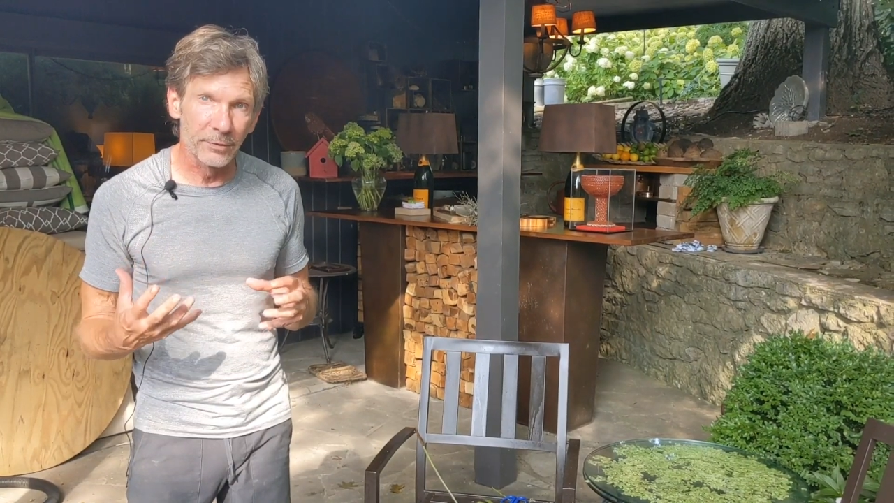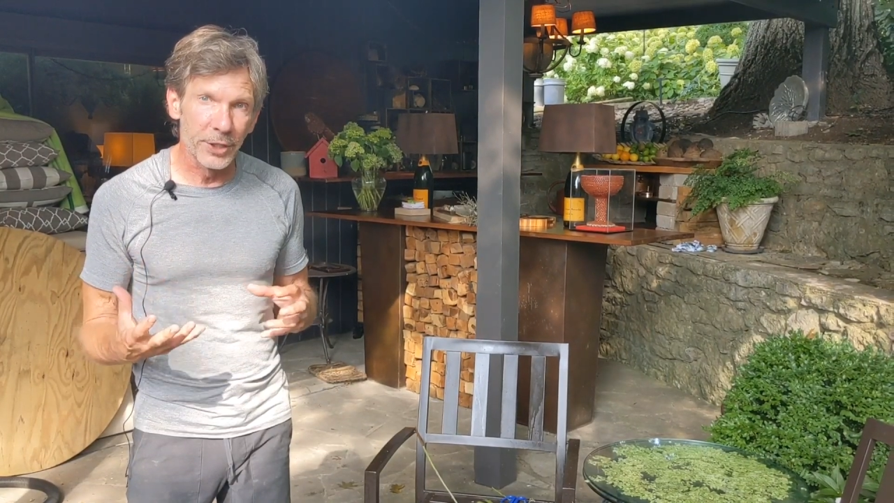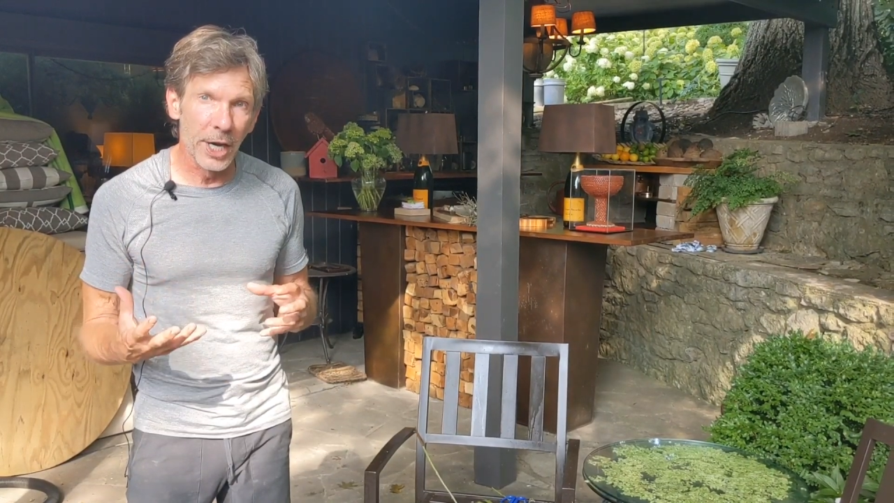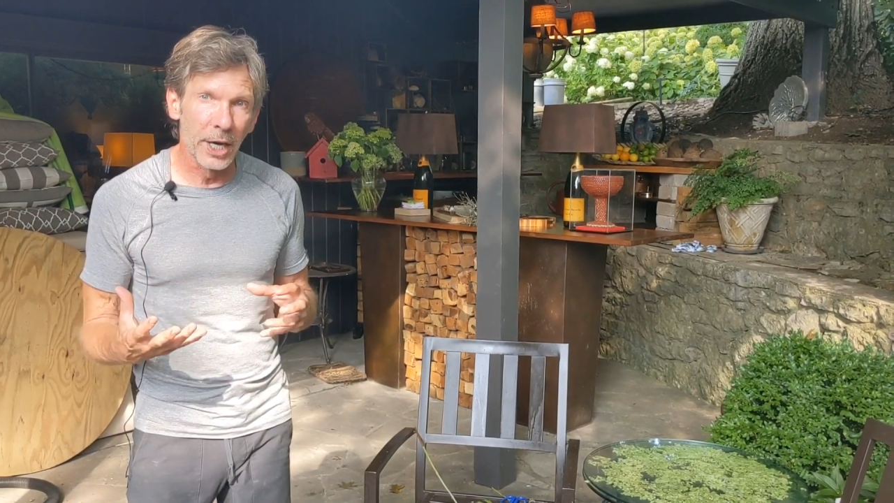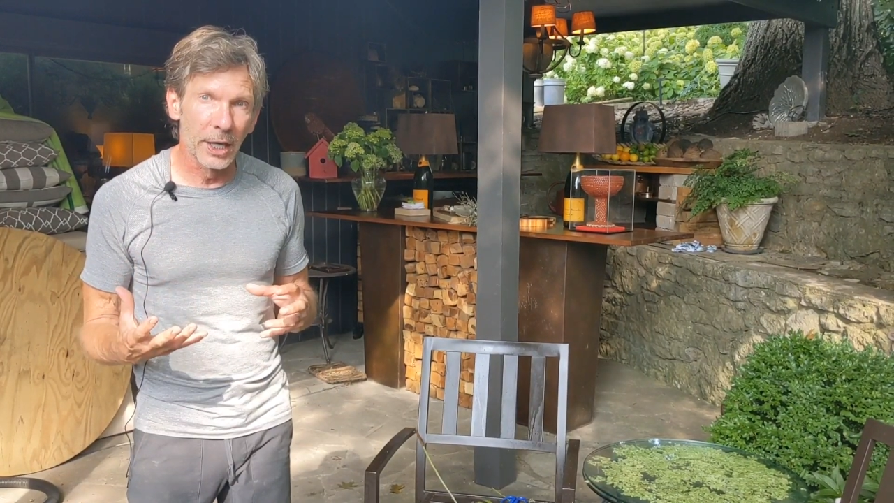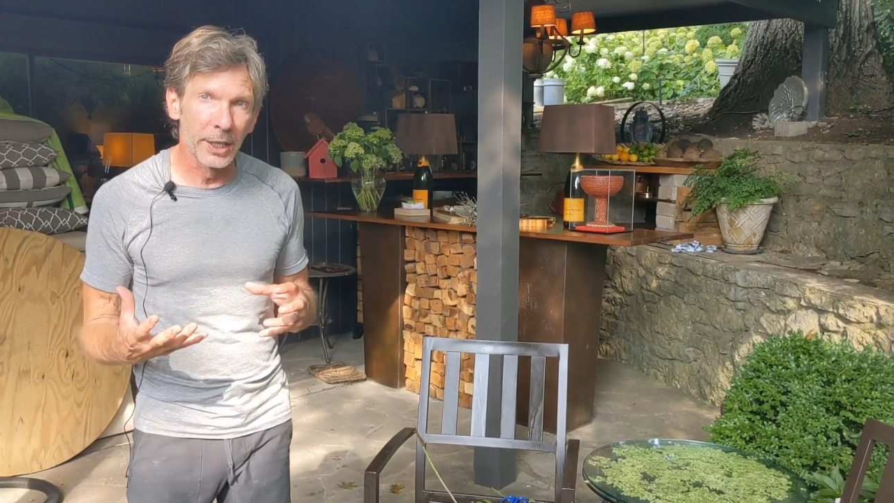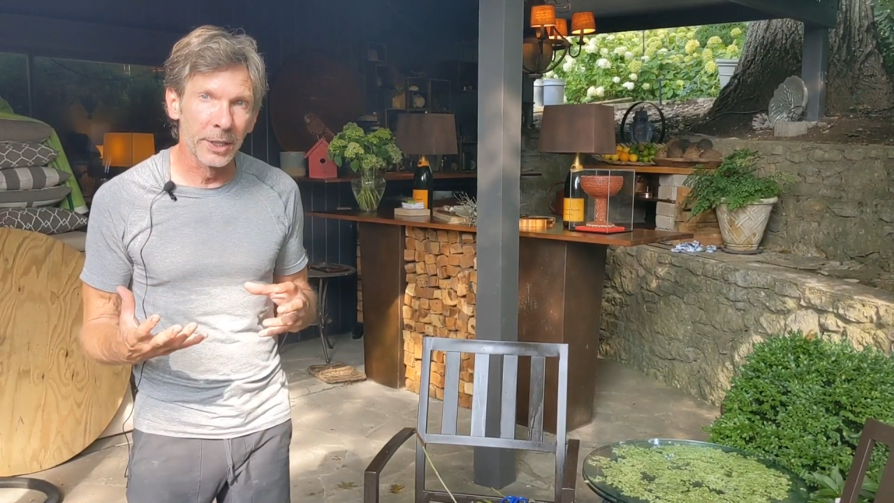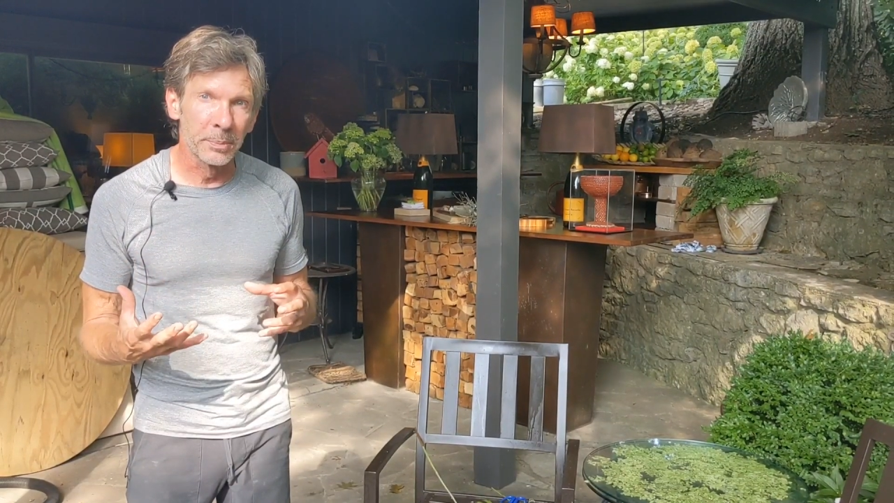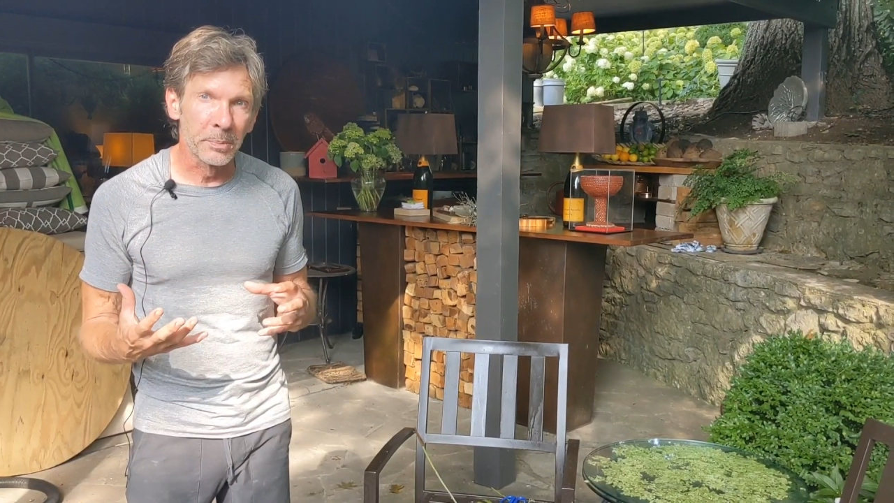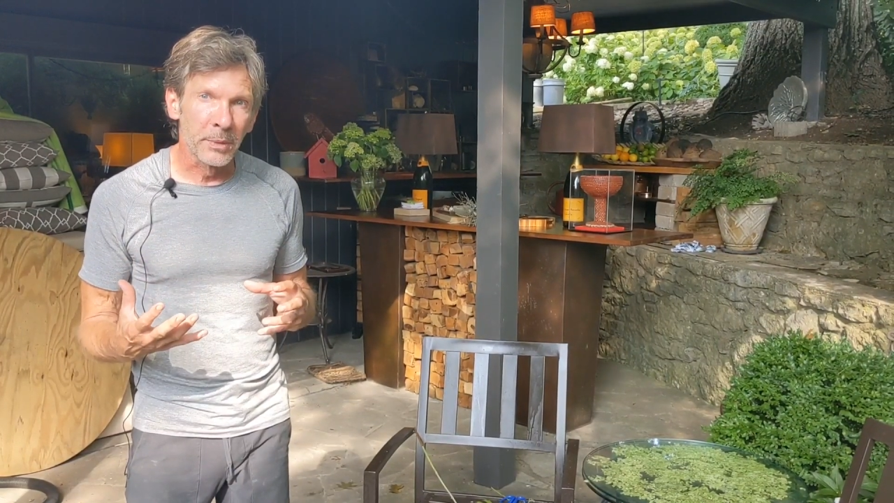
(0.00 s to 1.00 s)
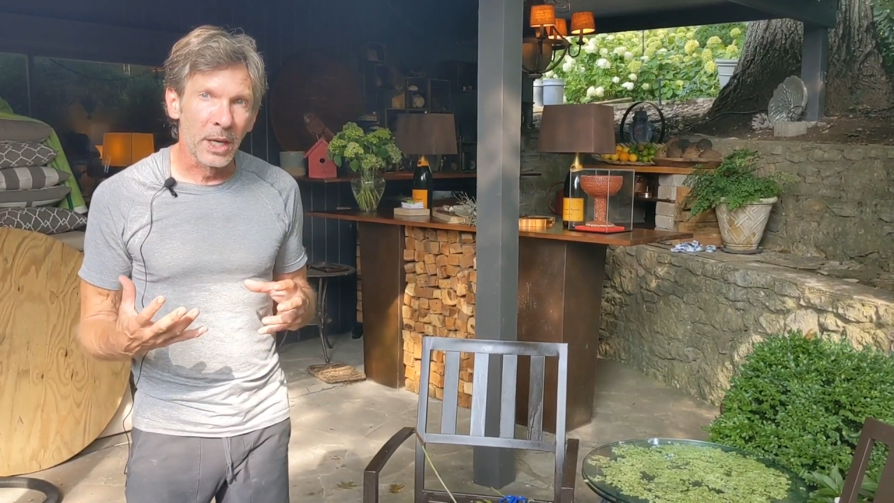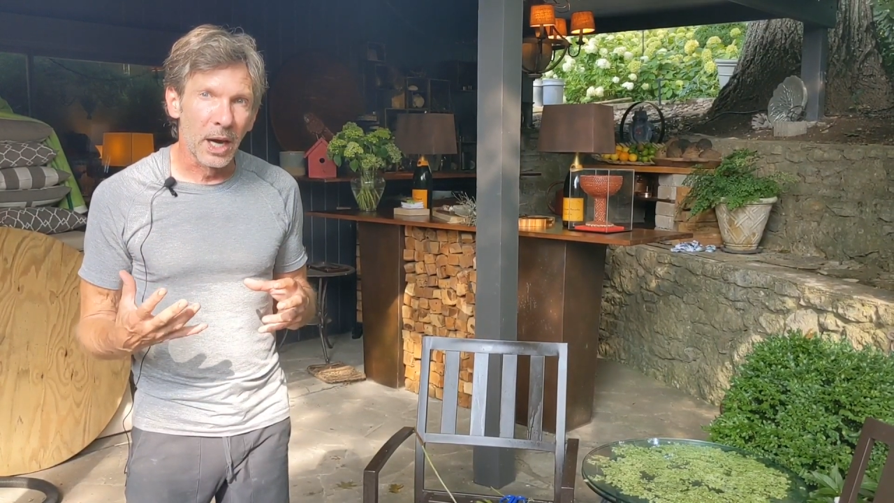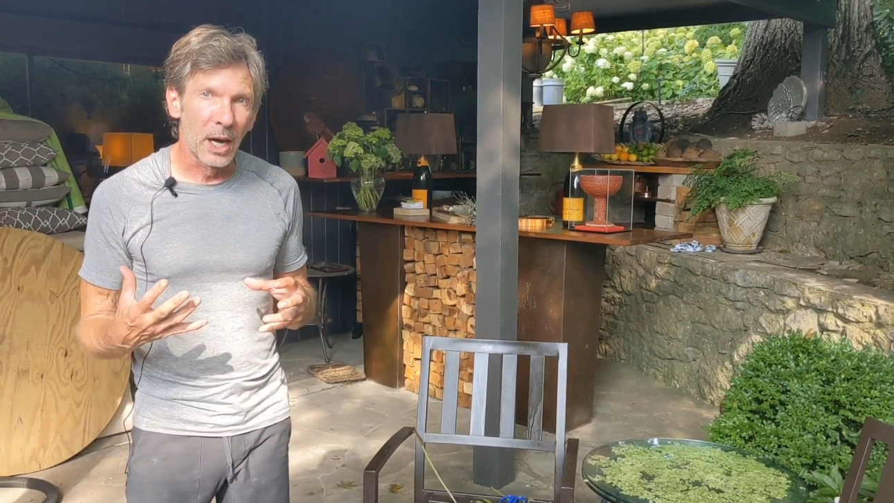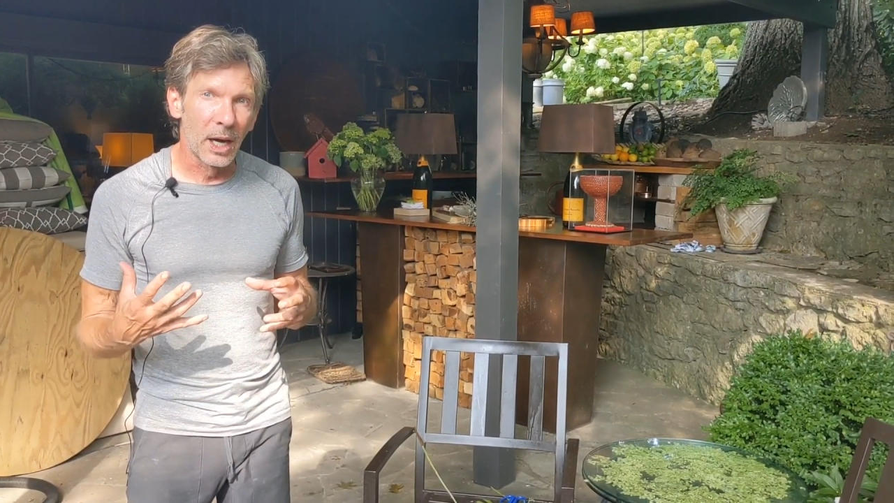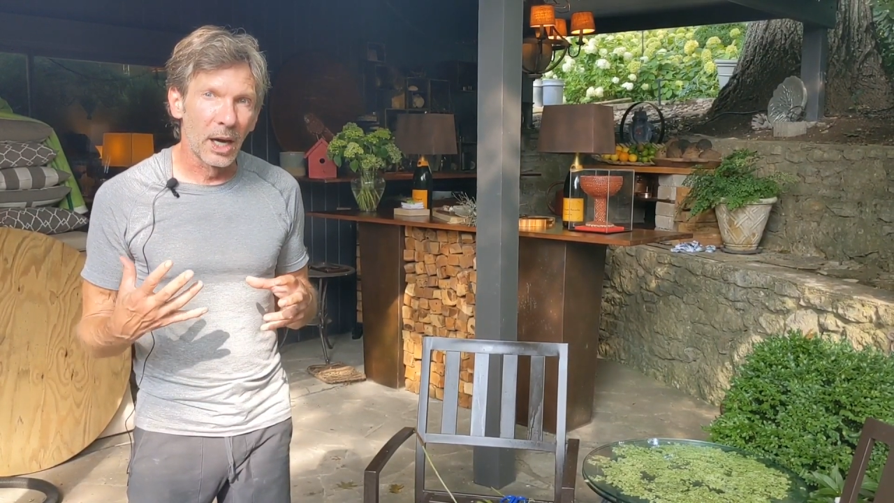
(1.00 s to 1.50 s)
done
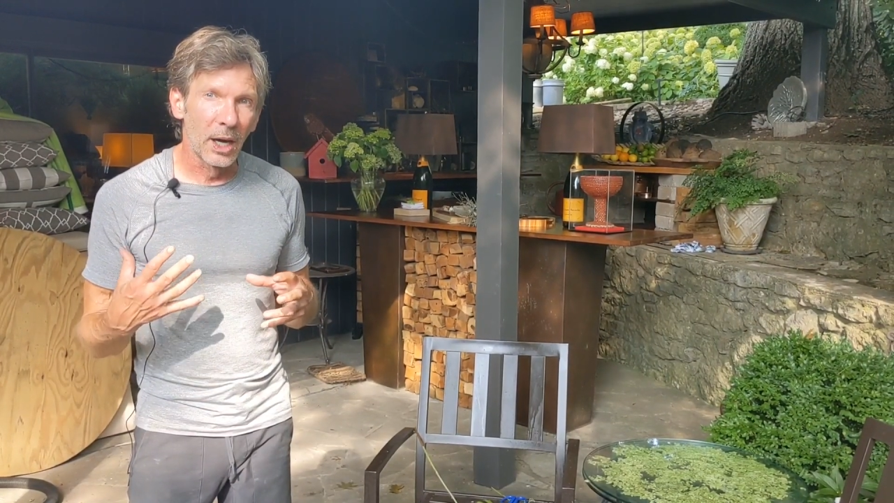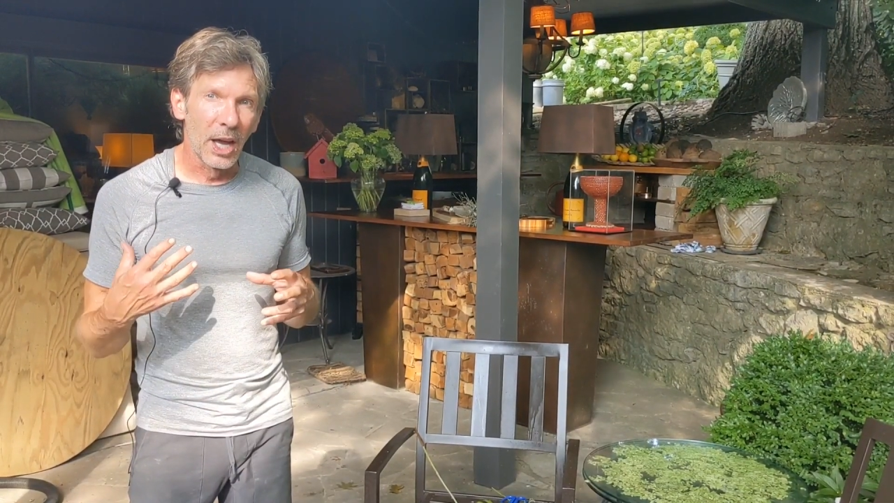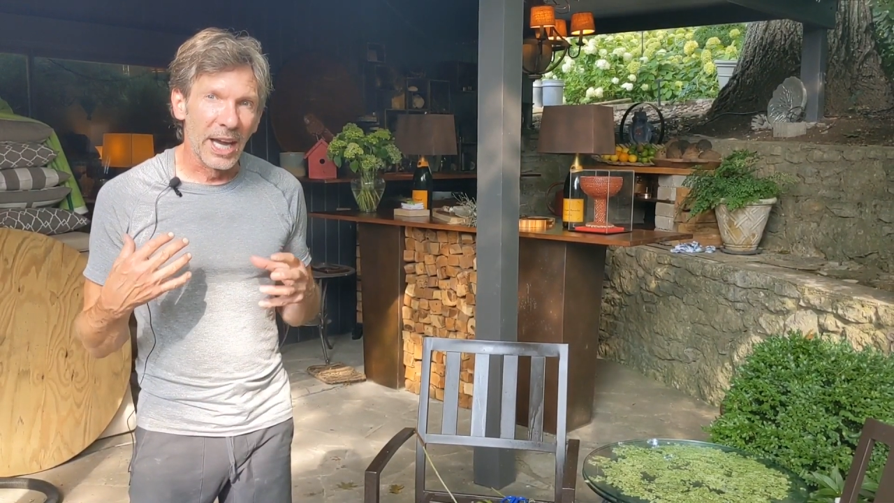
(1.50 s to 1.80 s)
uh,